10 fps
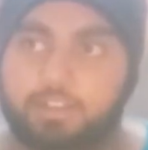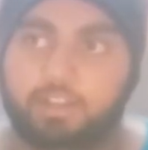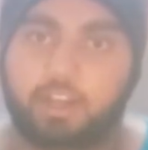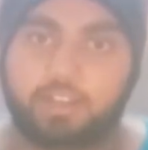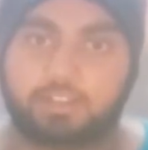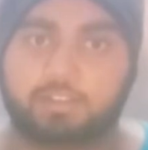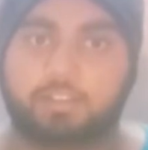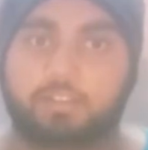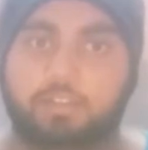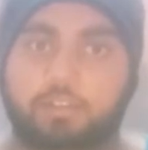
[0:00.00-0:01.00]
she asks
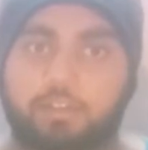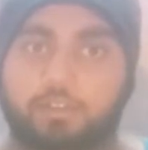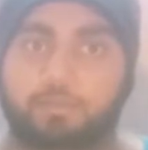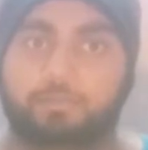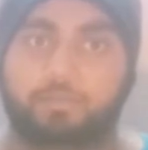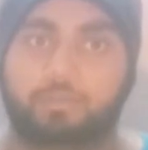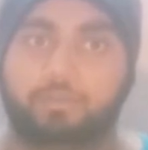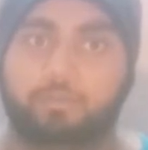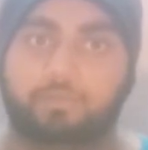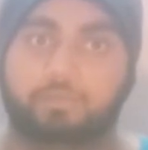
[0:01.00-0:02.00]
Kale
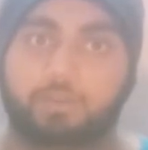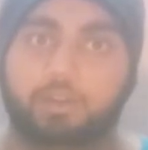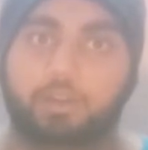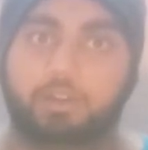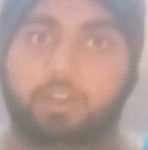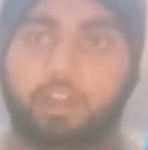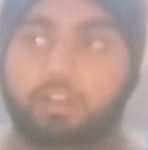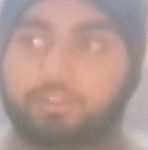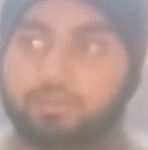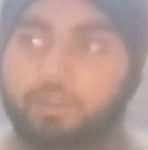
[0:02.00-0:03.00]

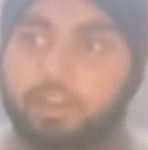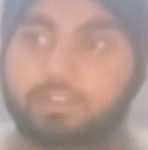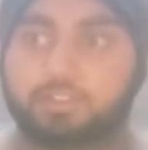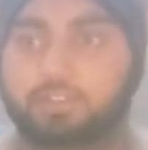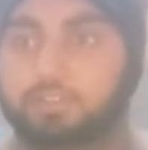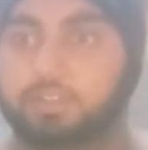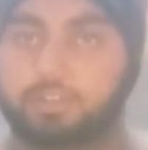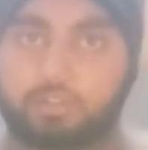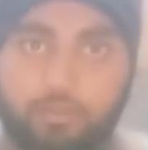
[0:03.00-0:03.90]
to let's just